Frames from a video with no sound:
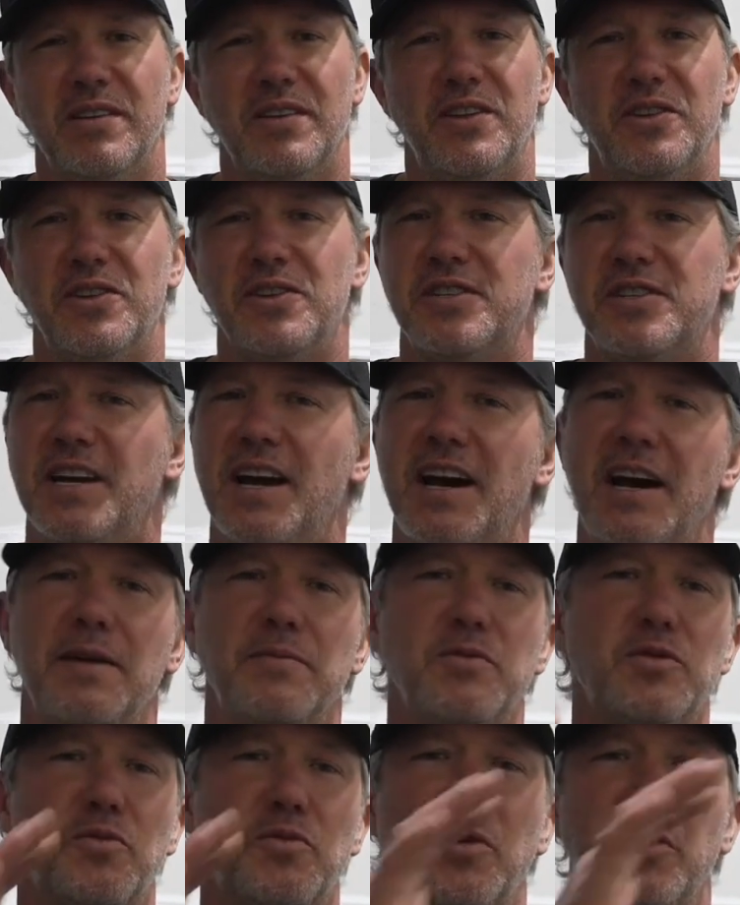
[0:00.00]
There's
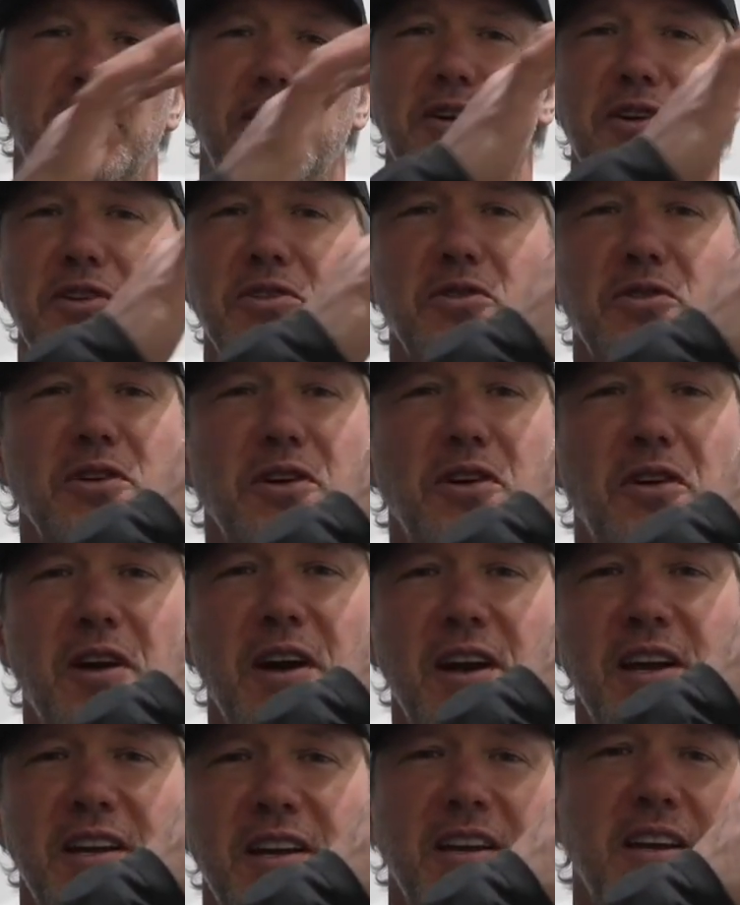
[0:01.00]
times where you're doing
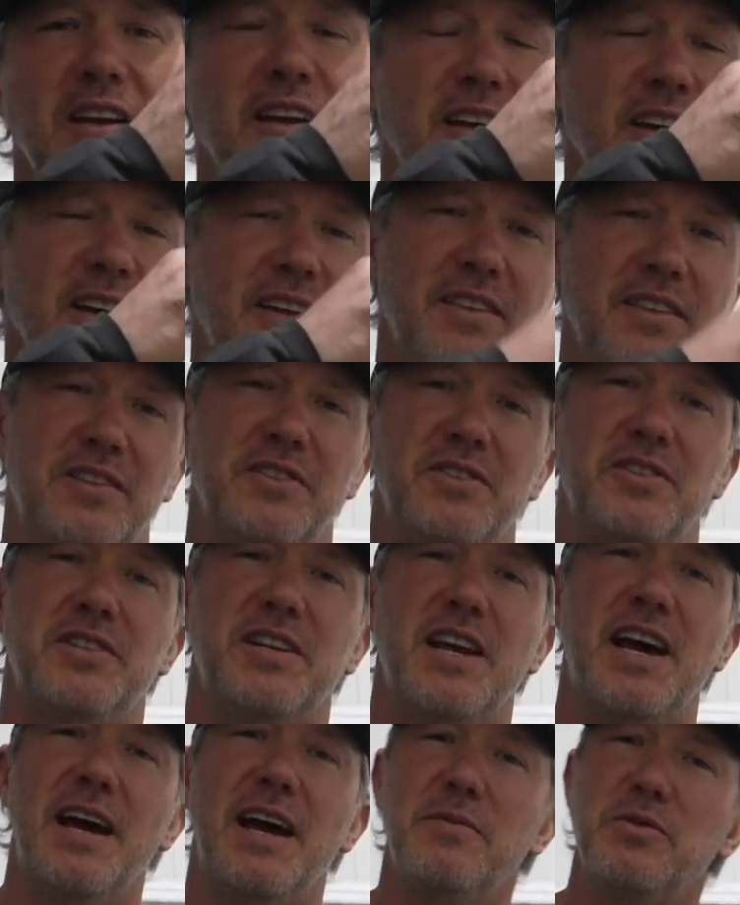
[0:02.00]
great, and there's
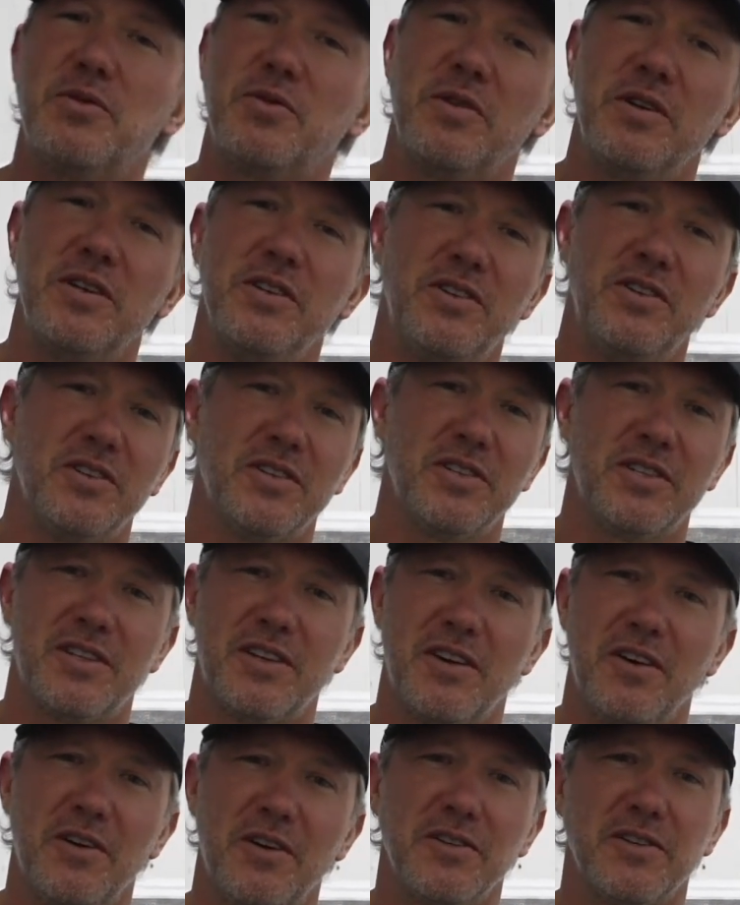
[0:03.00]
times where you just
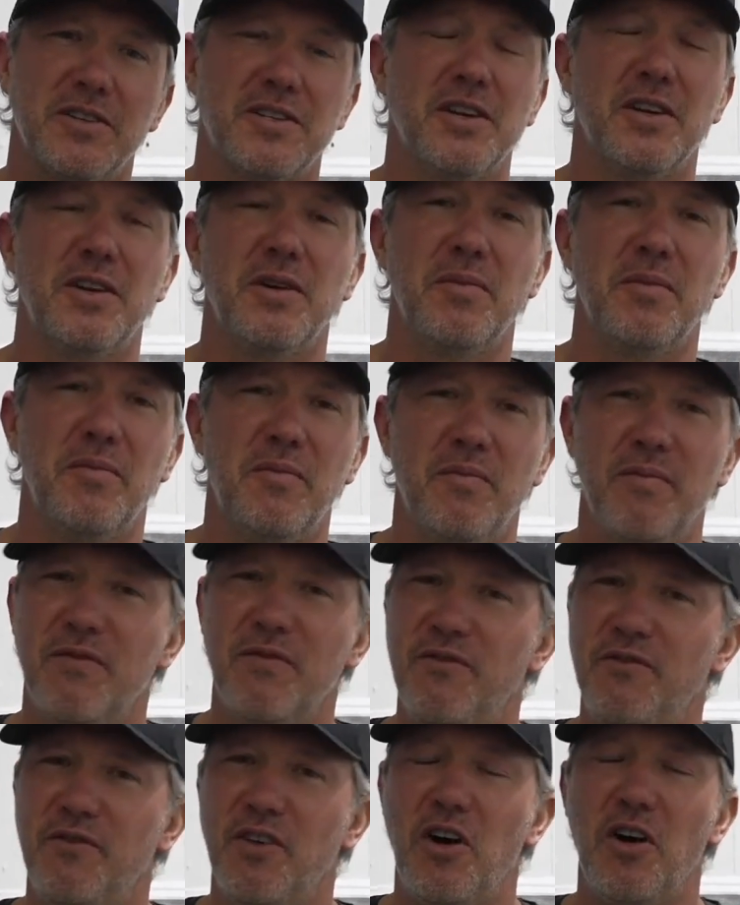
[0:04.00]
all of a sudden
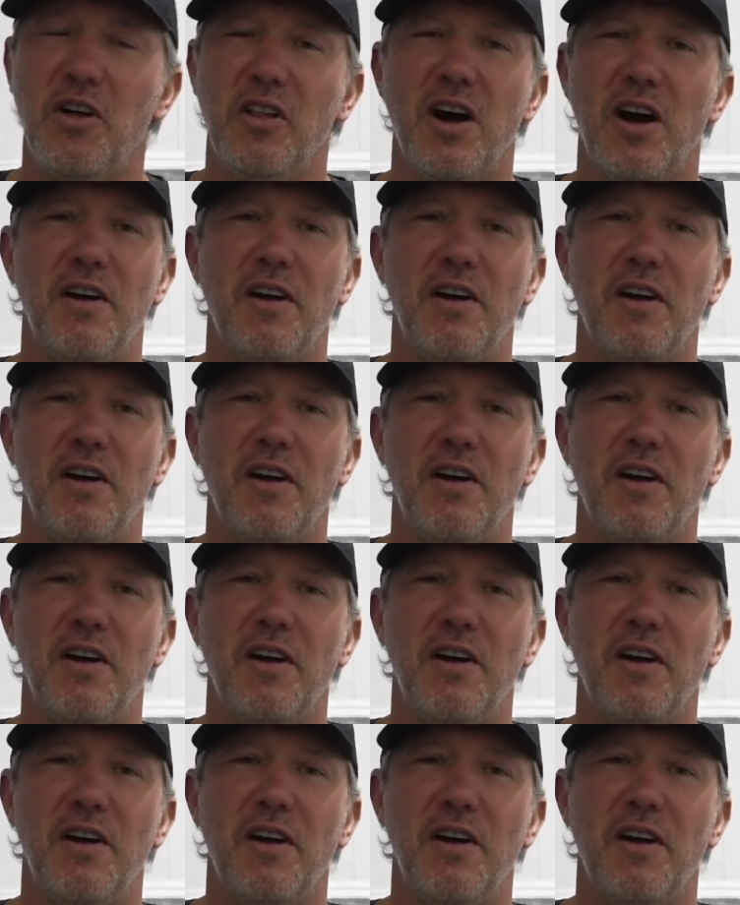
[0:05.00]
fall